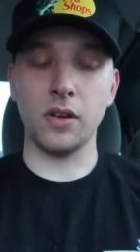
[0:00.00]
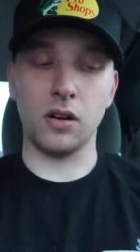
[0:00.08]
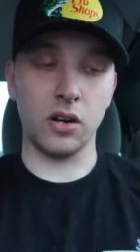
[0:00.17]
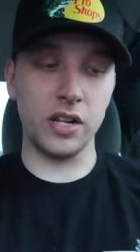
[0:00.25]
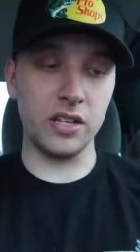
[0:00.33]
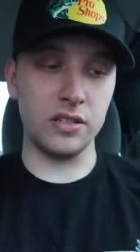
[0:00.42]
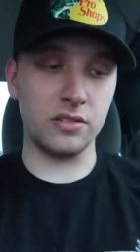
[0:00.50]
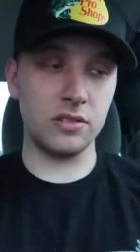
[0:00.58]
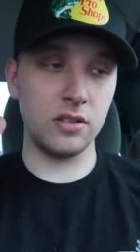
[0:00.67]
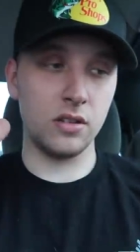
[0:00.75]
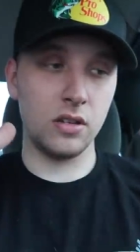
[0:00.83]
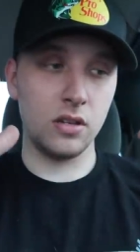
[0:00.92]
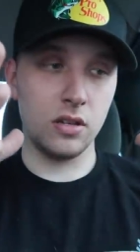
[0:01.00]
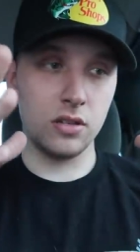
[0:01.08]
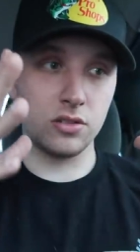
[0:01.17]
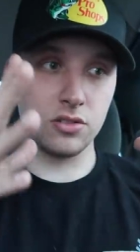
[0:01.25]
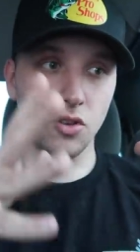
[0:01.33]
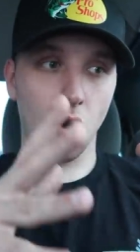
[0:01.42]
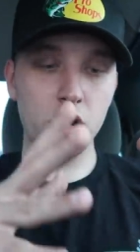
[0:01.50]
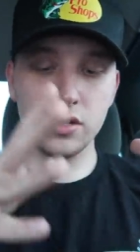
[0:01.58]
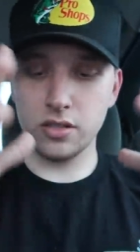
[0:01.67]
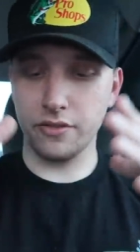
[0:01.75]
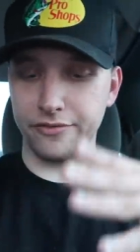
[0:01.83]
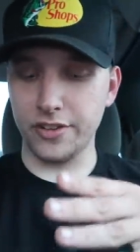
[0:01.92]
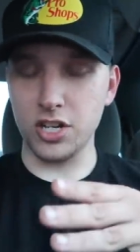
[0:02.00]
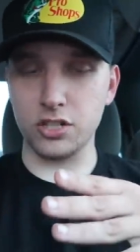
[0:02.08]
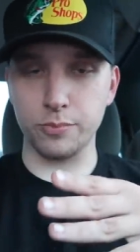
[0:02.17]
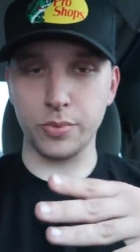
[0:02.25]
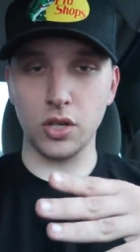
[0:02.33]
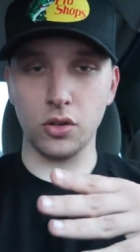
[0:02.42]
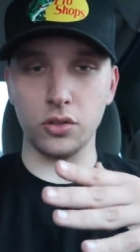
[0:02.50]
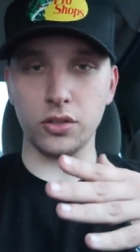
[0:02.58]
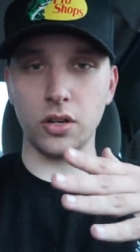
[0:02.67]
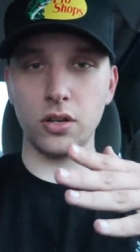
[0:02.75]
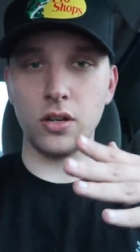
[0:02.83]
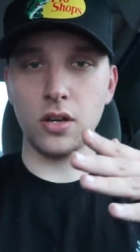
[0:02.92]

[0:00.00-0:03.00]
on his start to finish build